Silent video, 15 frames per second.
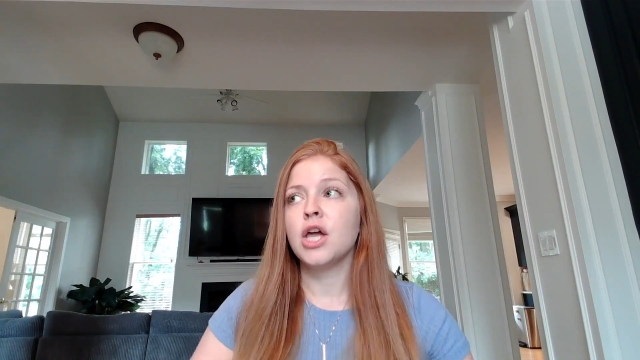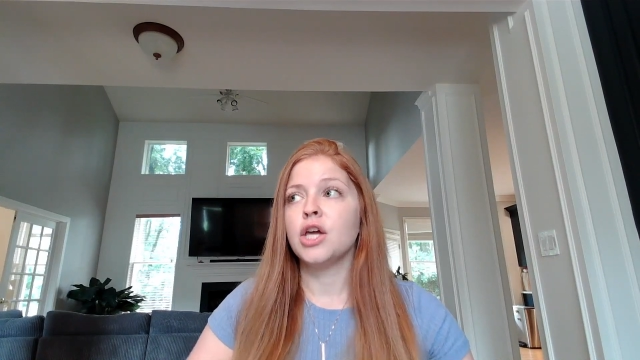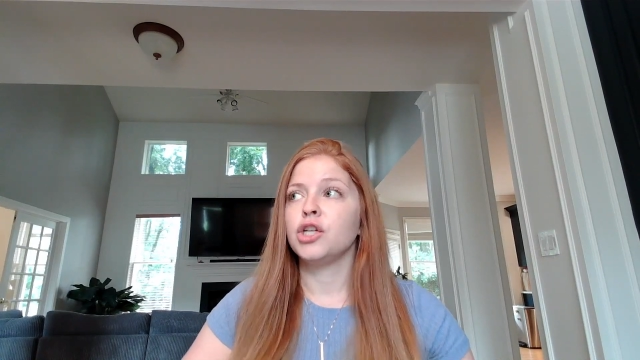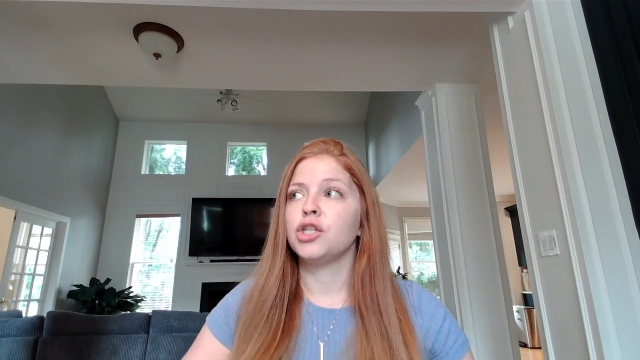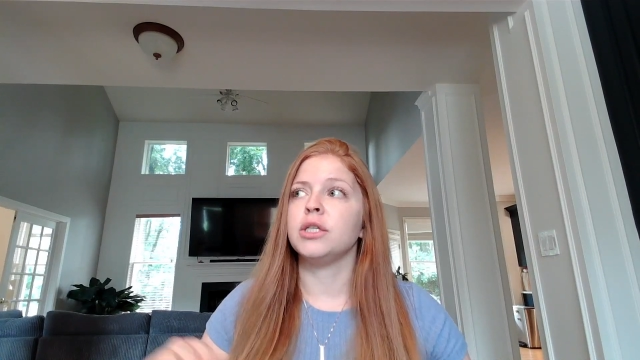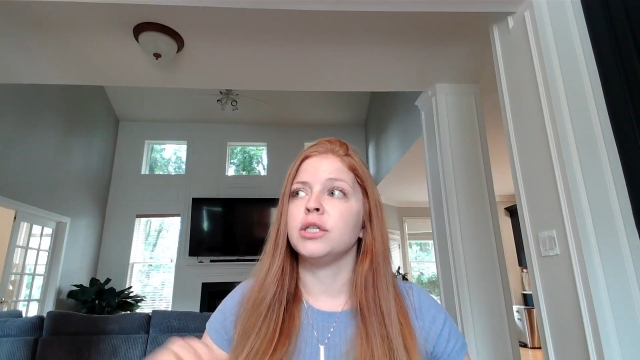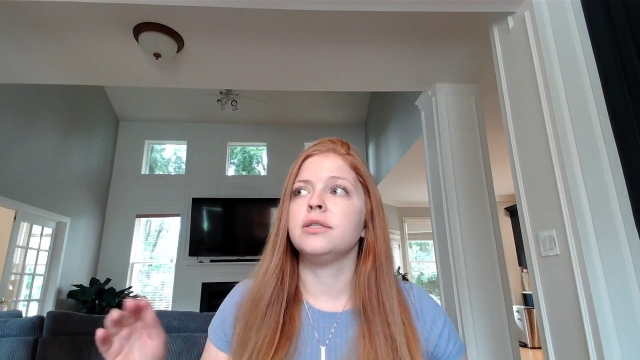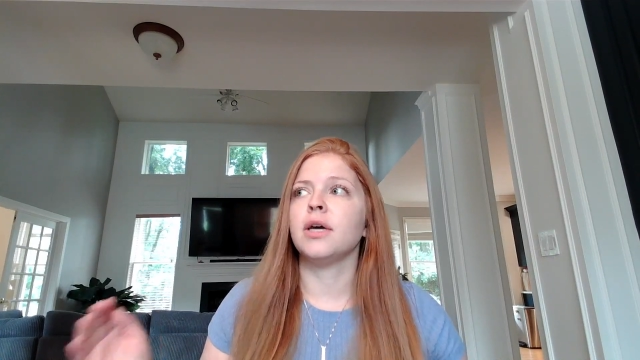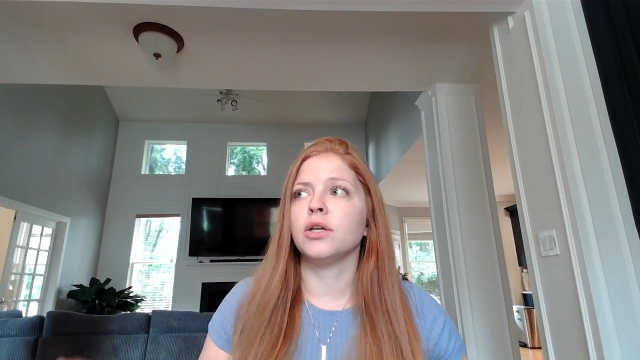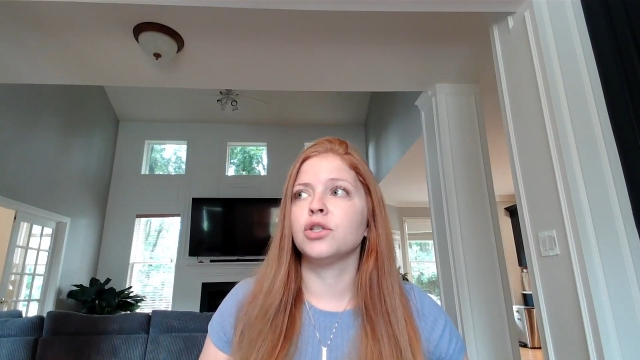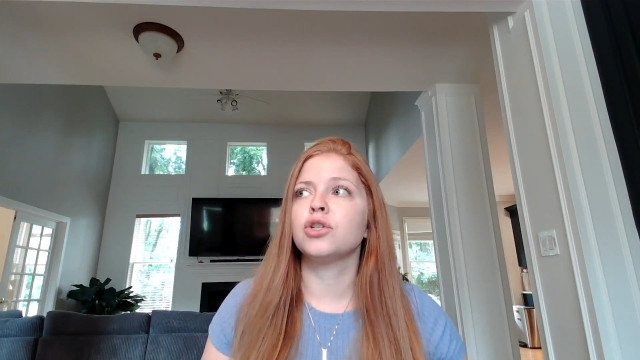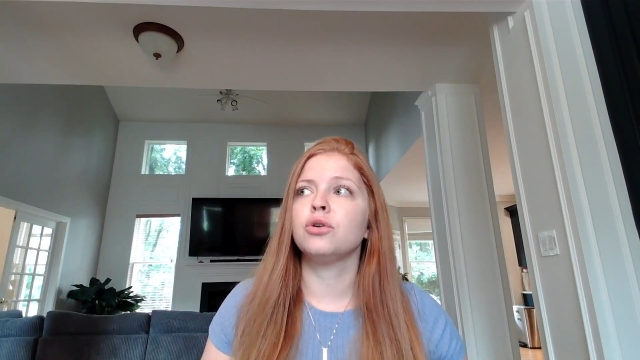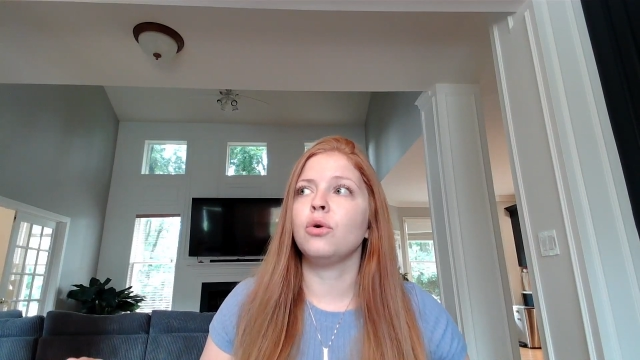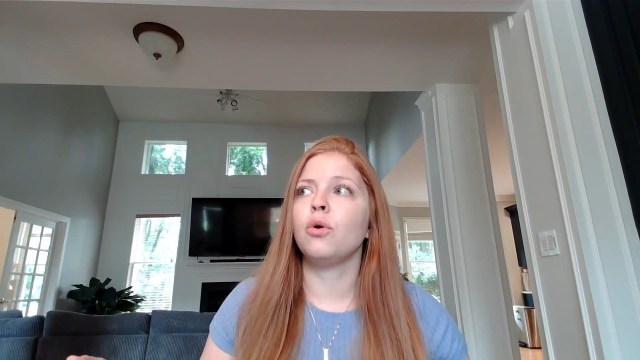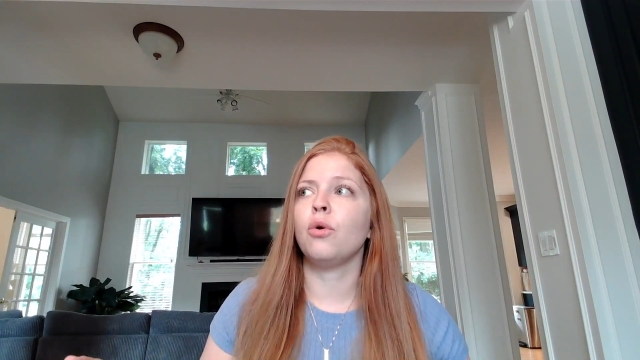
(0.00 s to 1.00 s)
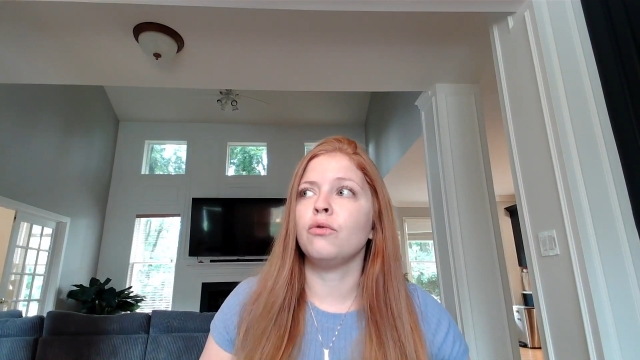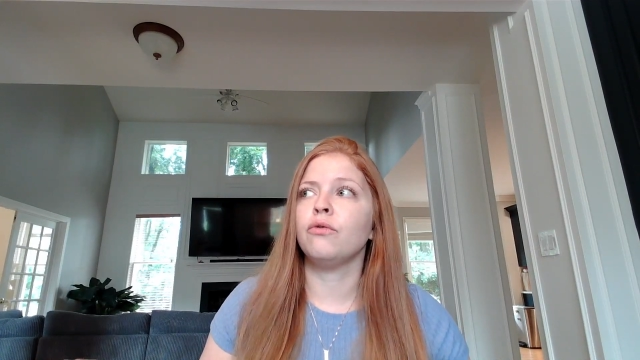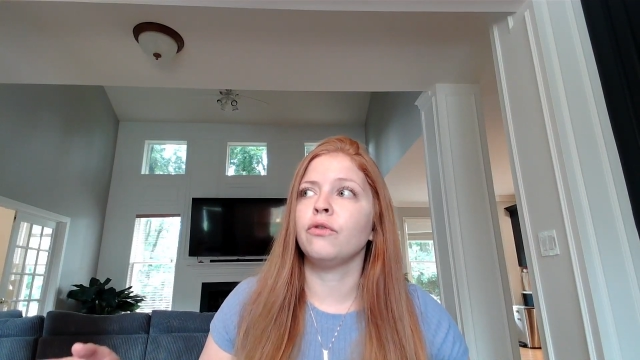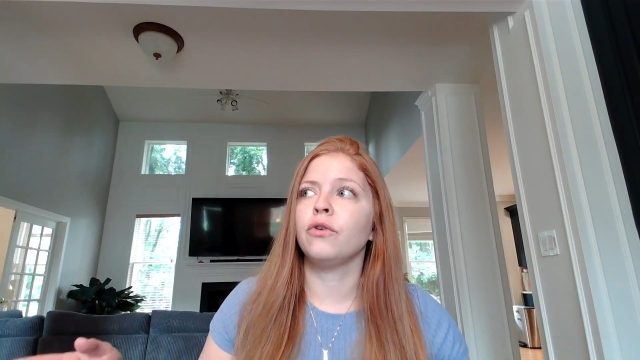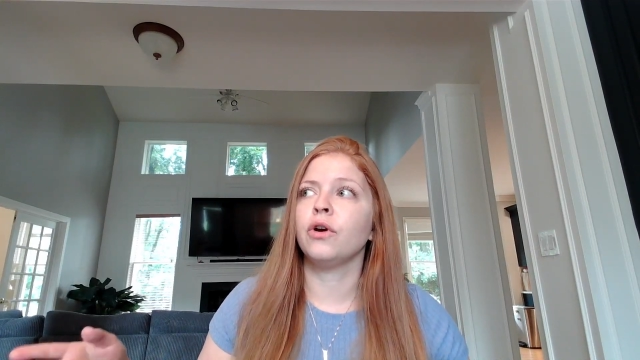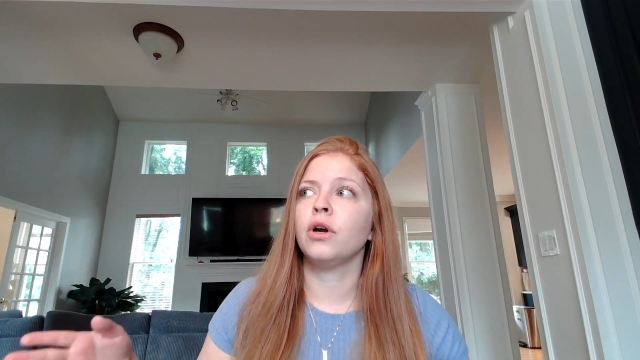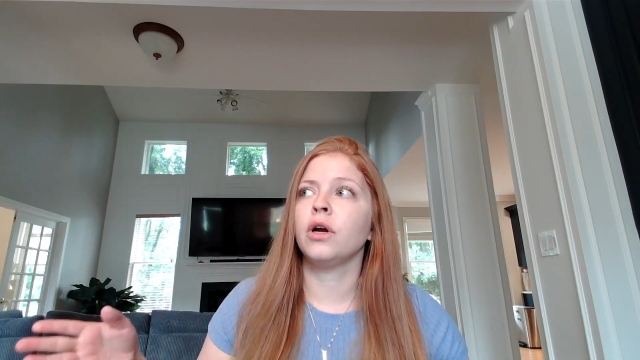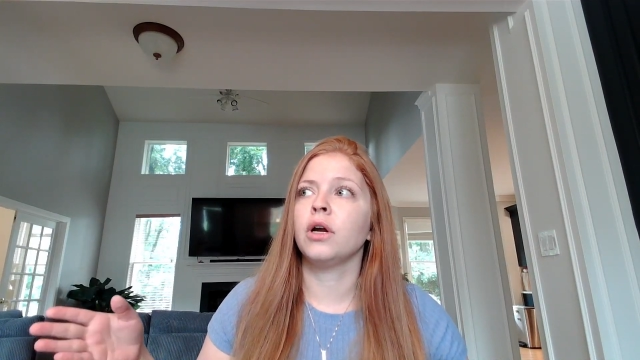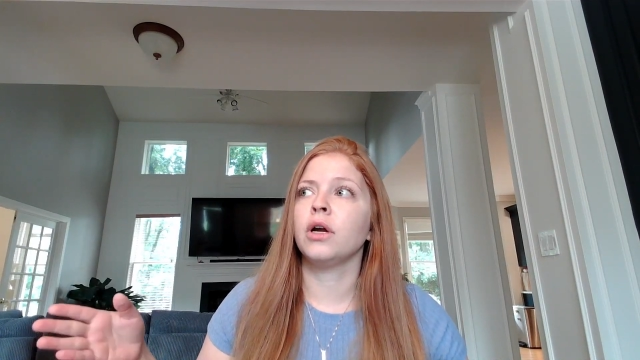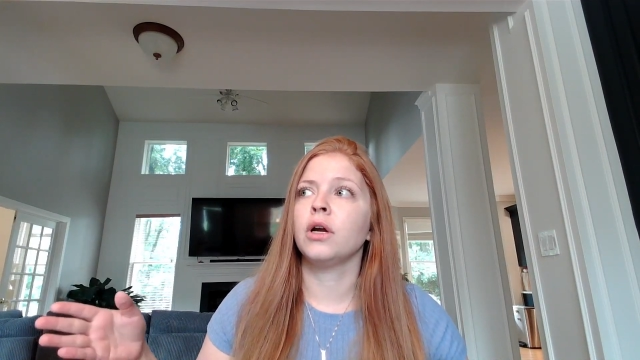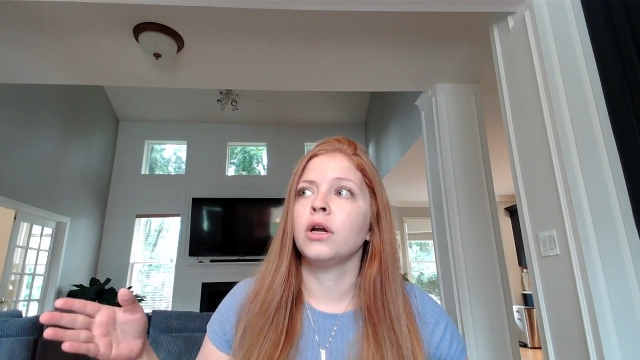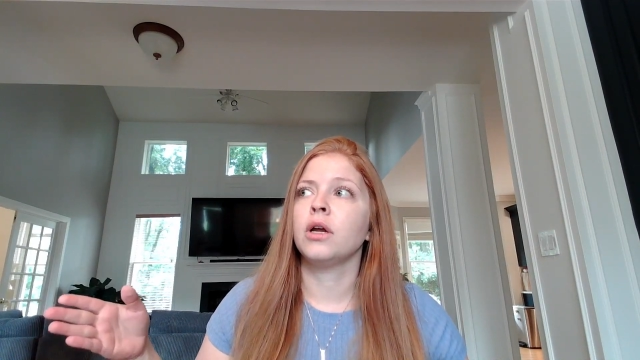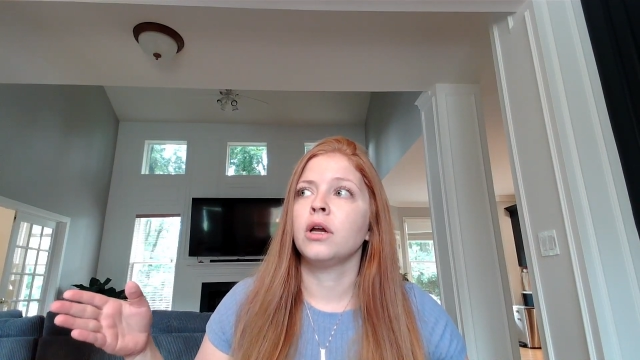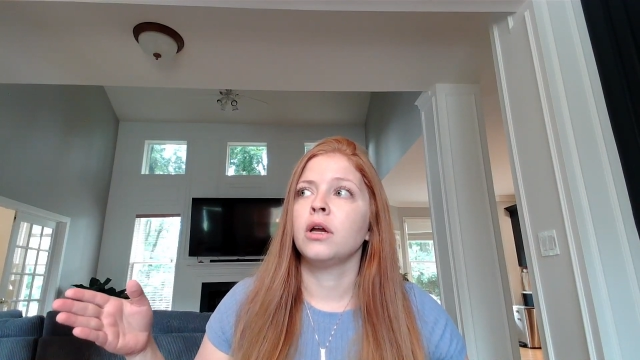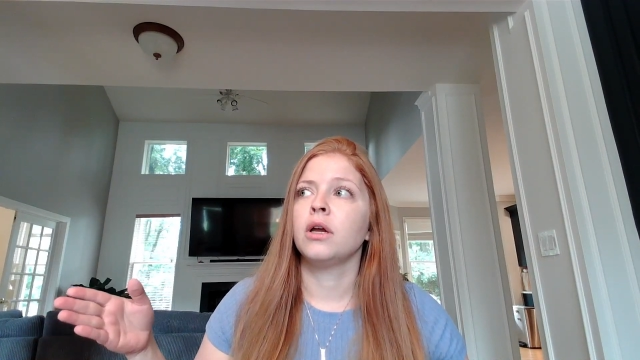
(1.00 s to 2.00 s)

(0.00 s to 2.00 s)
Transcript: She does go over